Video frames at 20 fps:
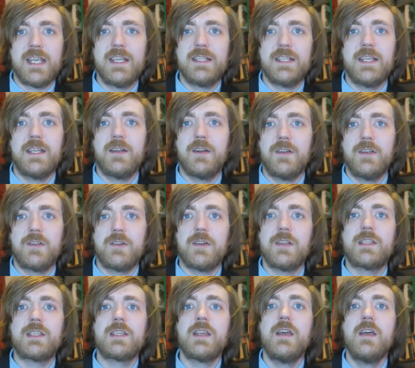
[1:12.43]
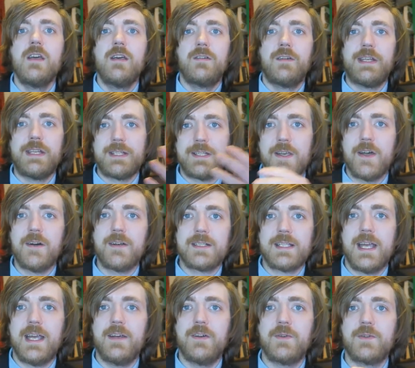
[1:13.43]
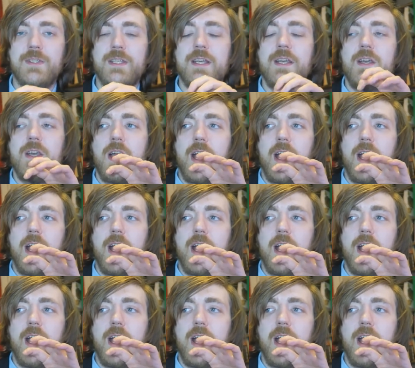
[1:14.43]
1800s, for these cocktails,